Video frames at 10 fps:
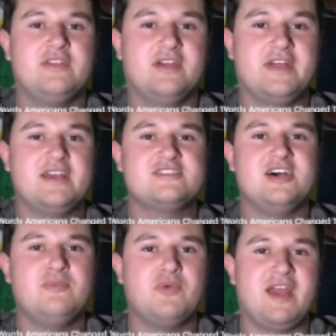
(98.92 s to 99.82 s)
Next
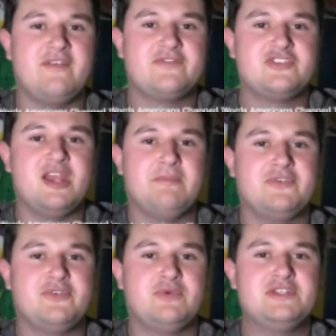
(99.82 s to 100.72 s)
up, we have
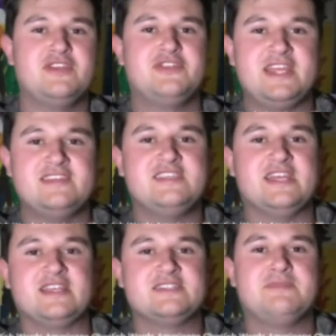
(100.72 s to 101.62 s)
chips, which are these
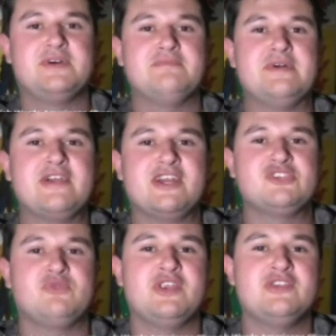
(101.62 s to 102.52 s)
things. But Americans
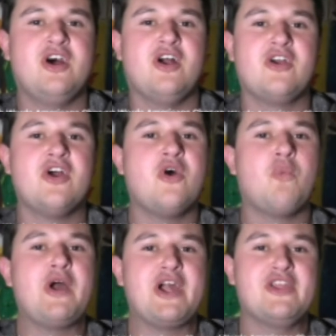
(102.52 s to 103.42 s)
went, no,
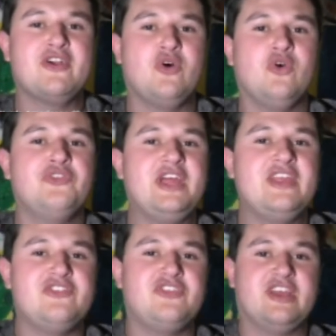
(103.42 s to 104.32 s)
we're gonna call
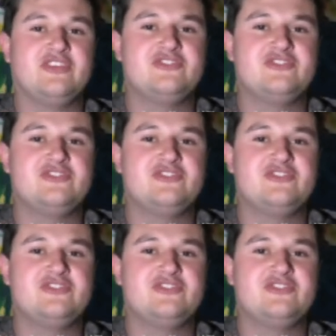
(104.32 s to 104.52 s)
these things